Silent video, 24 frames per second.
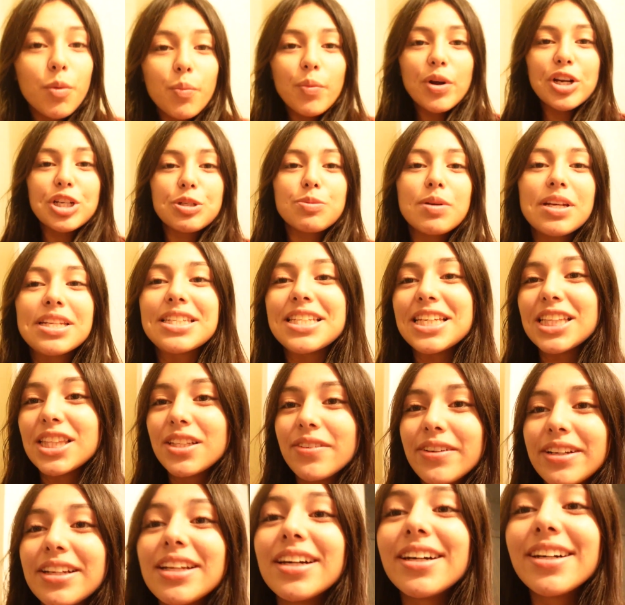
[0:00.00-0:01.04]
gonna brush my teeth
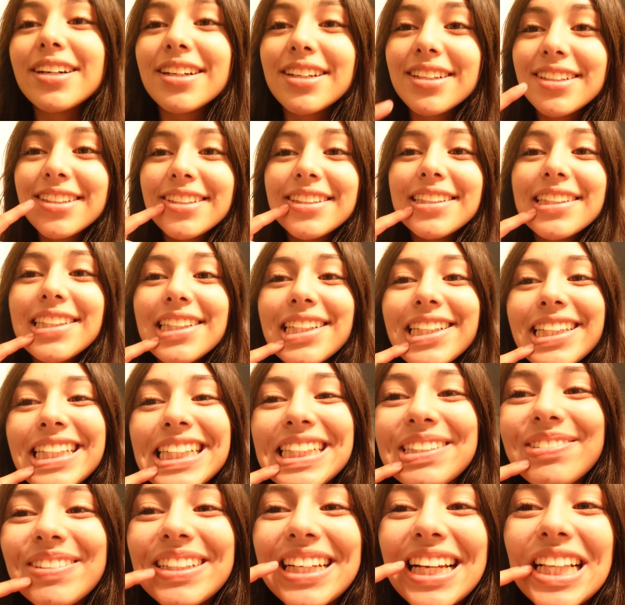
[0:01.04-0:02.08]
right now. They
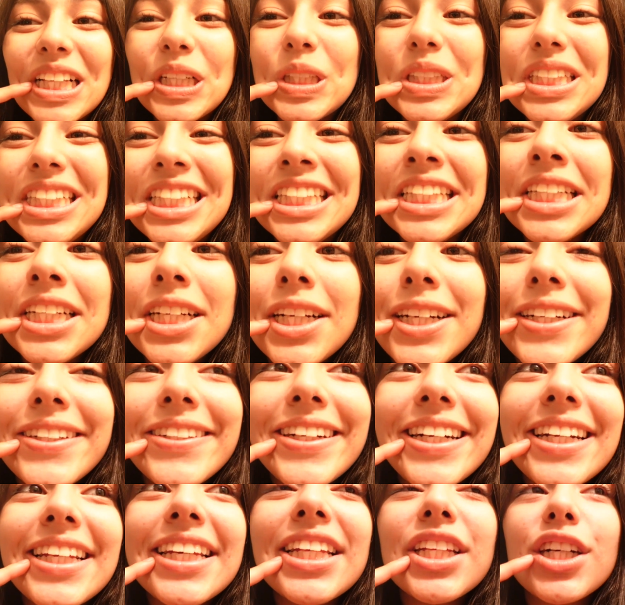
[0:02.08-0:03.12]
got my yellow teeth.
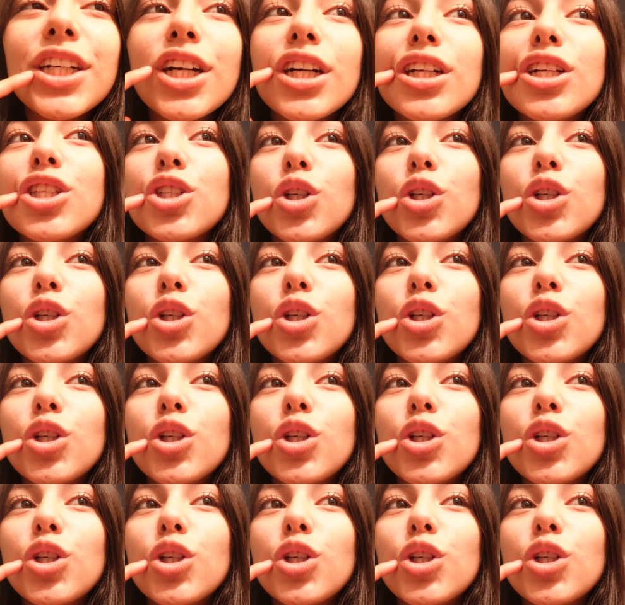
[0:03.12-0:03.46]
Ready? They're gonna